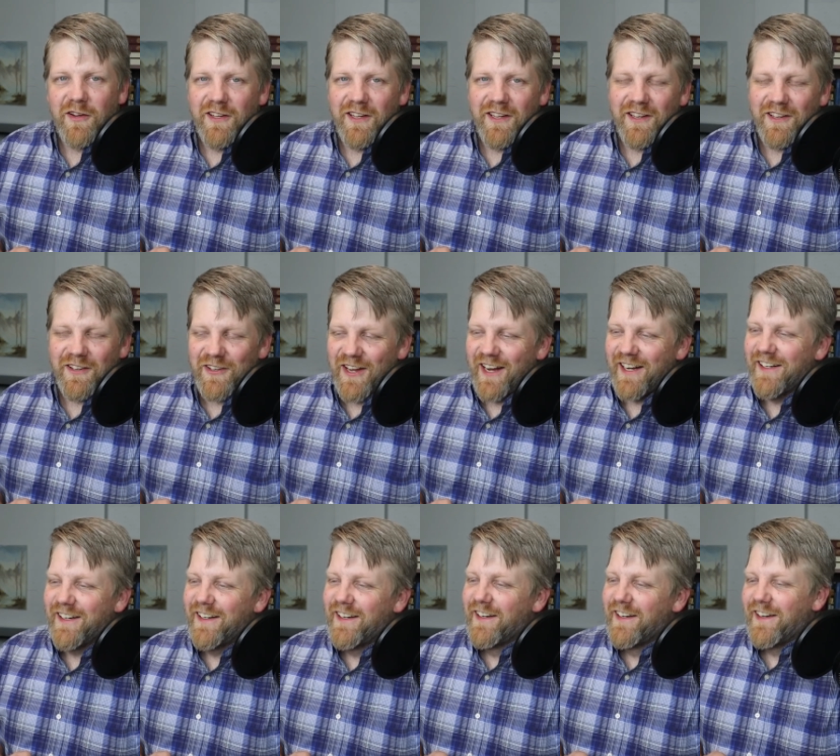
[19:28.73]
on the
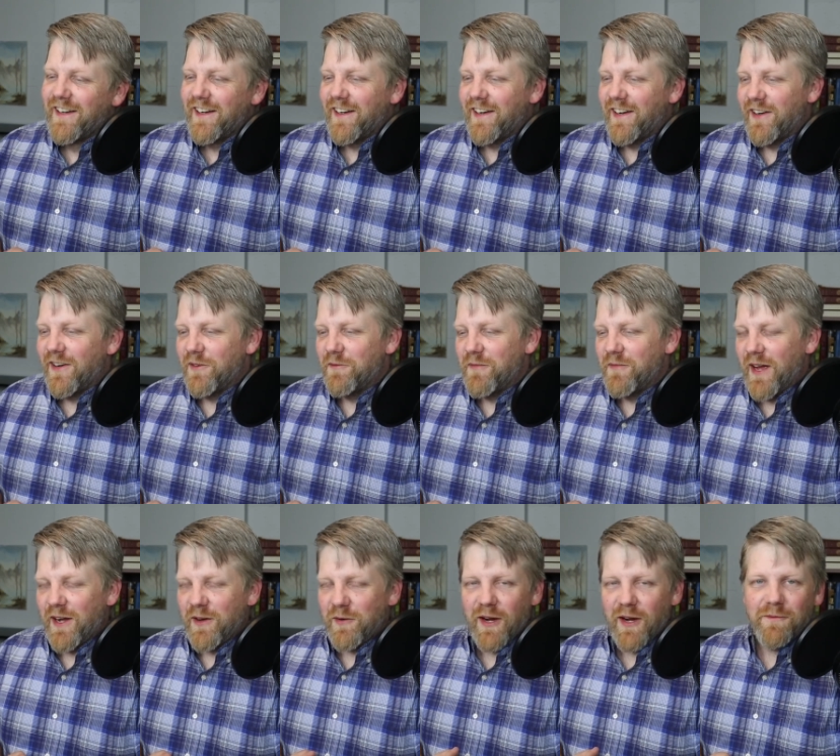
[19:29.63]
internet. Um,
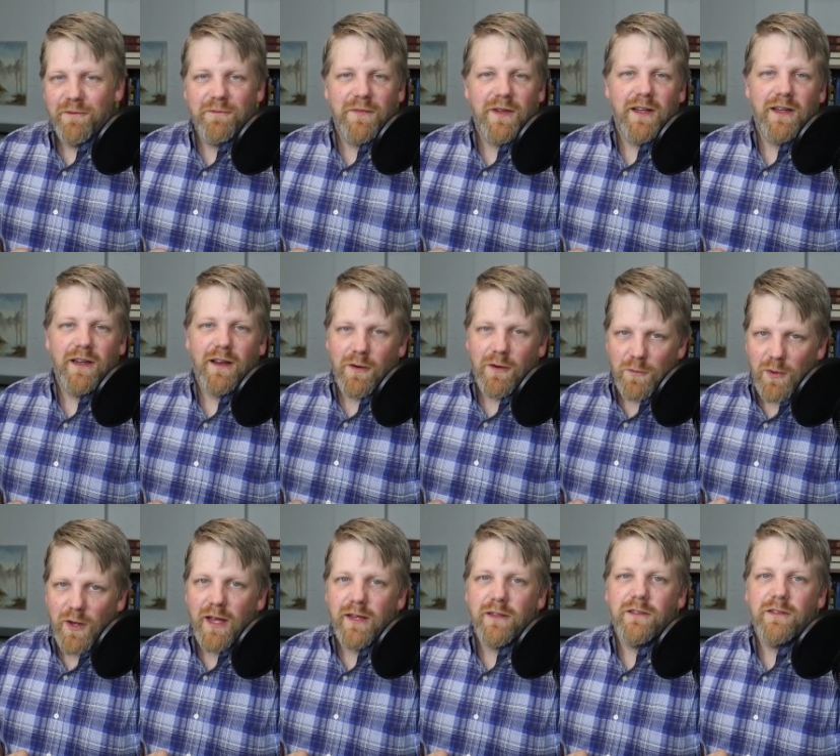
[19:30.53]
anyway, God
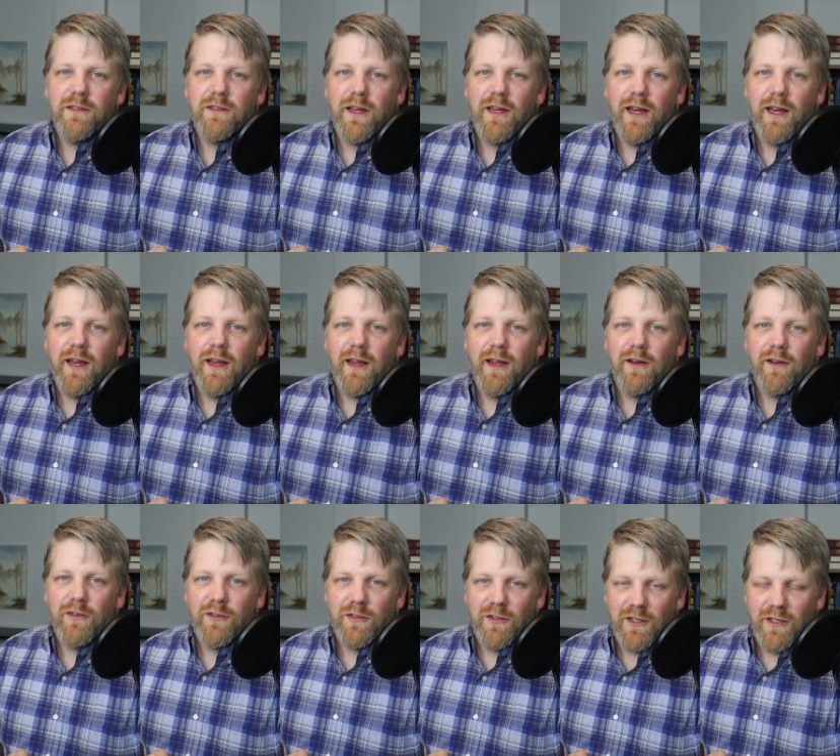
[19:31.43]
bless,
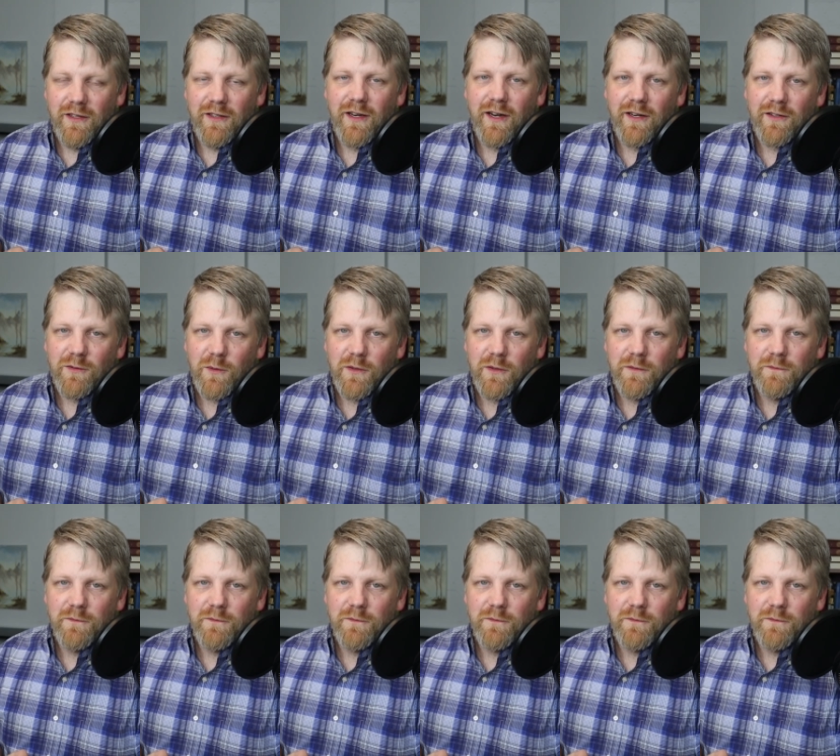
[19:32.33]
and I'll see you in the next